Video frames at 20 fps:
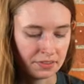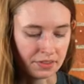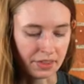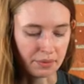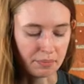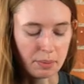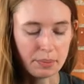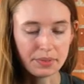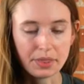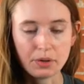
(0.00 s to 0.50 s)
that
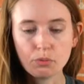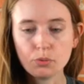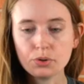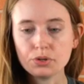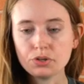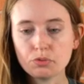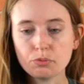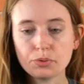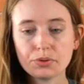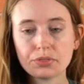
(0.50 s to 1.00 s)
maybe they
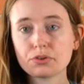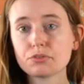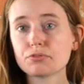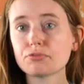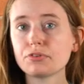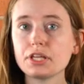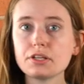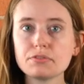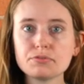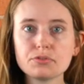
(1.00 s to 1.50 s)
wouldn't with their
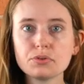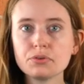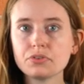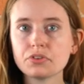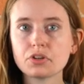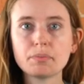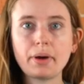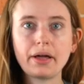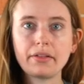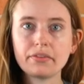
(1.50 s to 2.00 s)
flake food
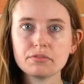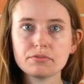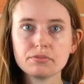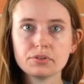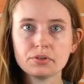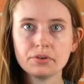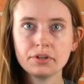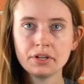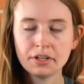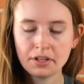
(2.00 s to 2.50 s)
and their pellet
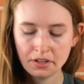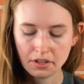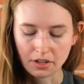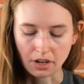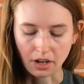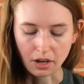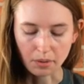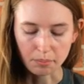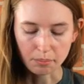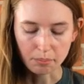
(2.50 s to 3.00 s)
food.
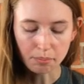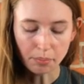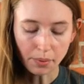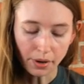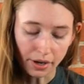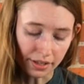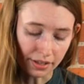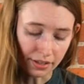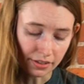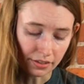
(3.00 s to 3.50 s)

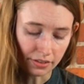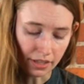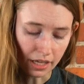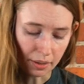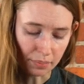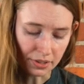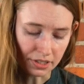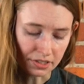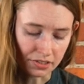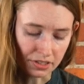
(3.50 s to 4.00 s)
But
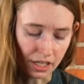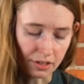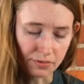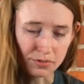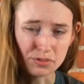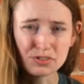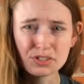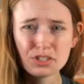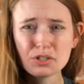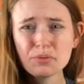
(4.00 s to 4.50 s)
that being said, if
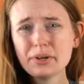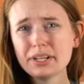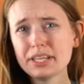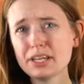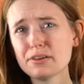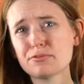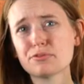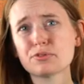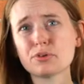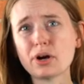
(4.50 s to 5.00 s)
you still want to
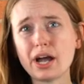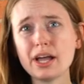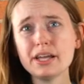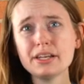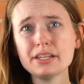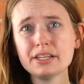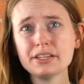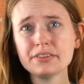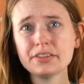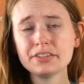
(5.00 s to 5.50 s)
get
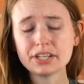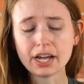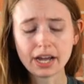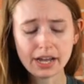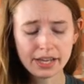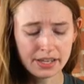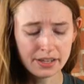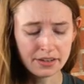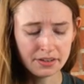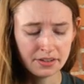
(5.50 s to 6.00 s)
variety in the
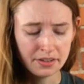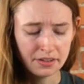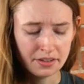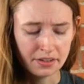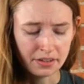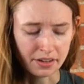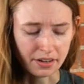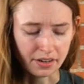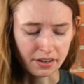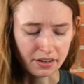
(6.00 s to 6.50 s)
diet,
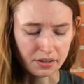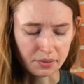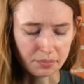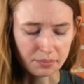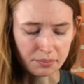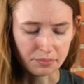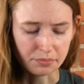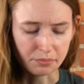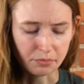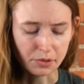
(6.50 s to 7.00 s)

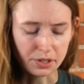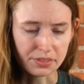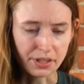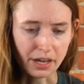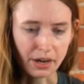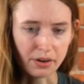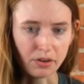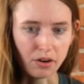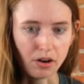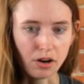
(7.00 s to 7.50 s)

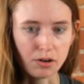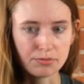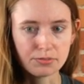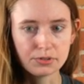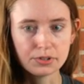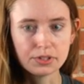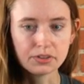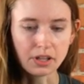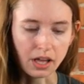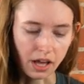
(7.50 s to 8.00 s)
without
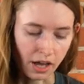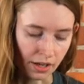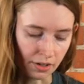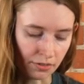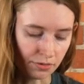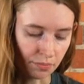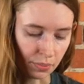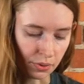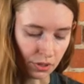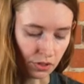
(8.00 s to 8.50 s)
offering
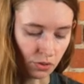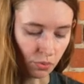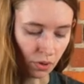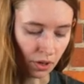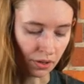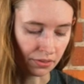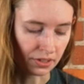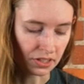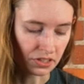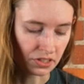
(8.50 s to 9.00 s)
live, but you
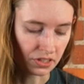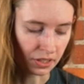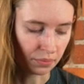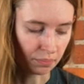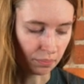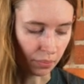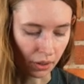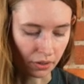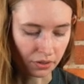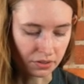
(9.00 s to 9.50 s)
want things
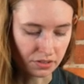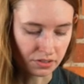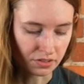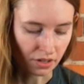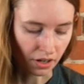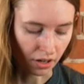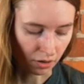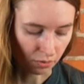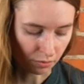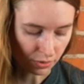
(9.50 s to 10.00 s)
like bugs,
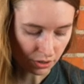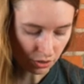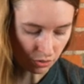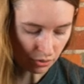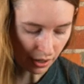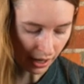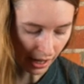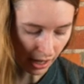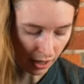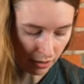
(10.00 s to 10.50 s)
we do
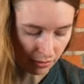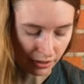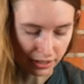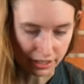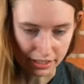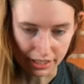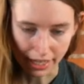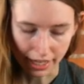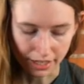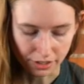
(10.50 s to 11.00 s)
have
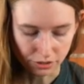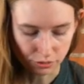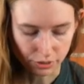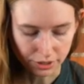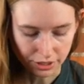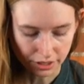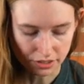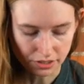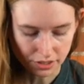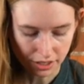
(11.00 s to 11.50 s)
like canned
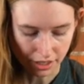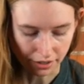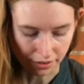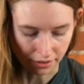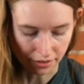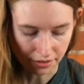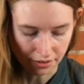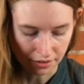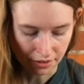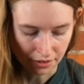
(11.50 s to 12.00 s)
crickets
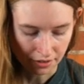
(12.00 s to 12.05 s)
here.